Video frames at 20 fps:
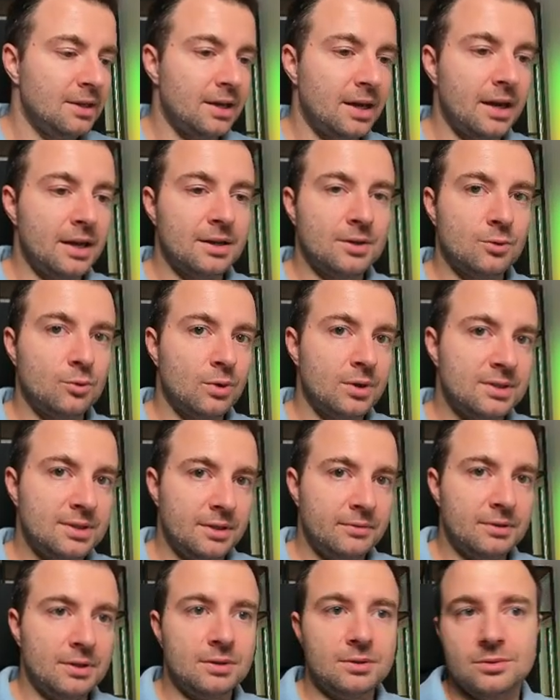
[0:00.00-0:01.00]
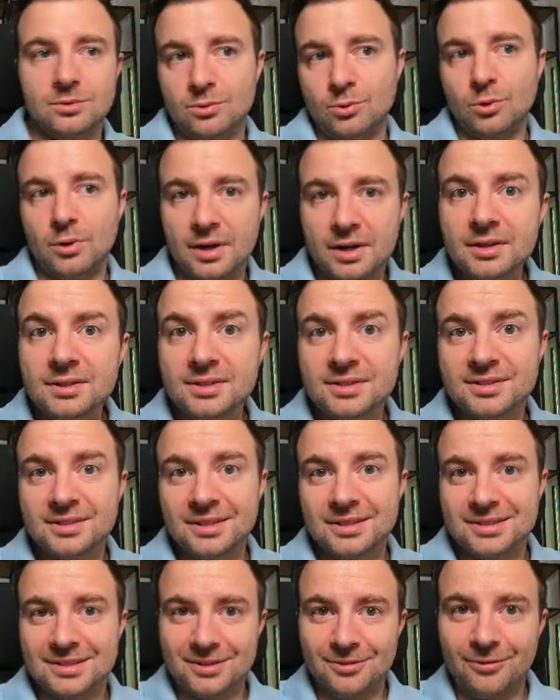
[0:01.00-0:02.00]
And what's even worse
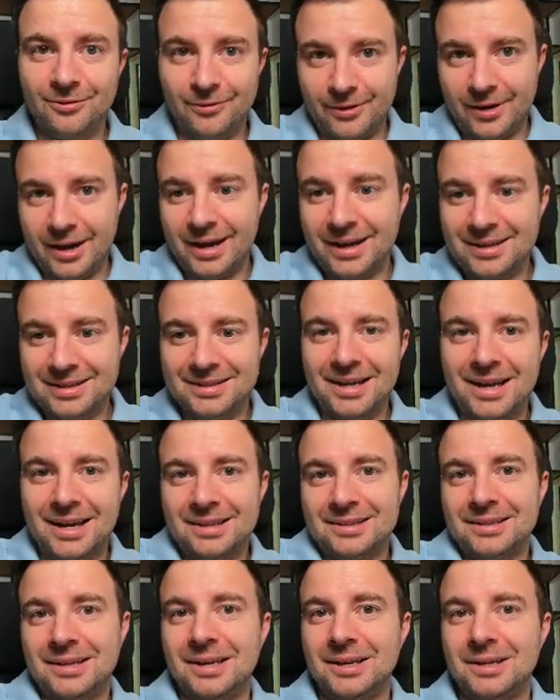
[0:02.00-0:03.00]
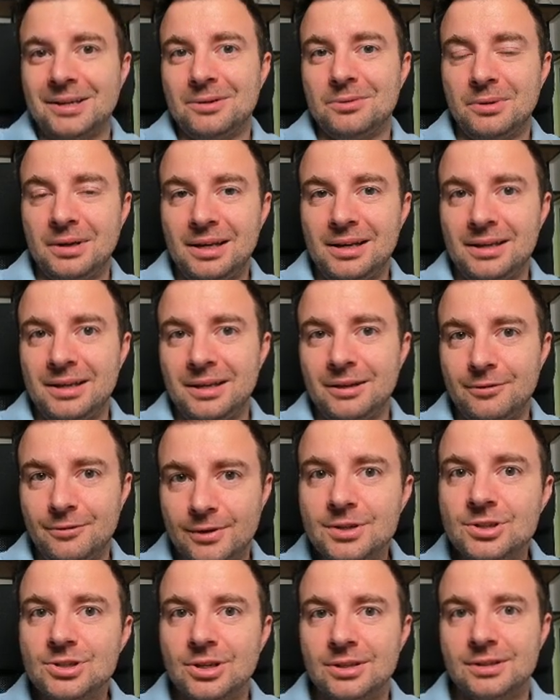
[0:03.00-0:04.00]
is the fact that a really
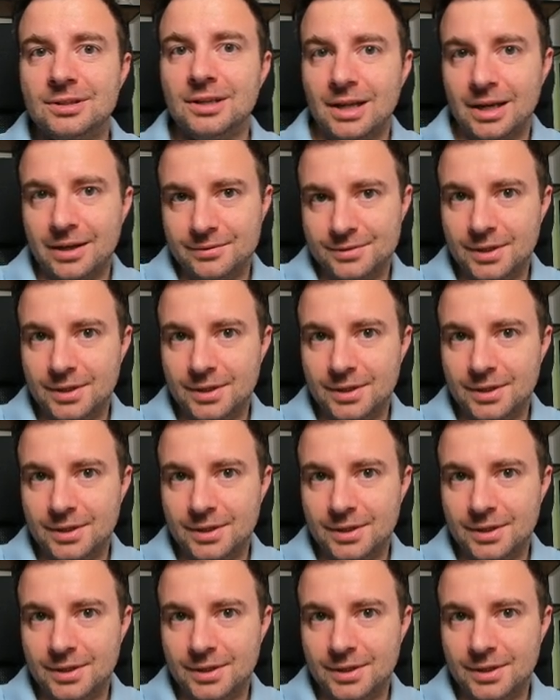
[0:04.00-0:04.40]
efficient denial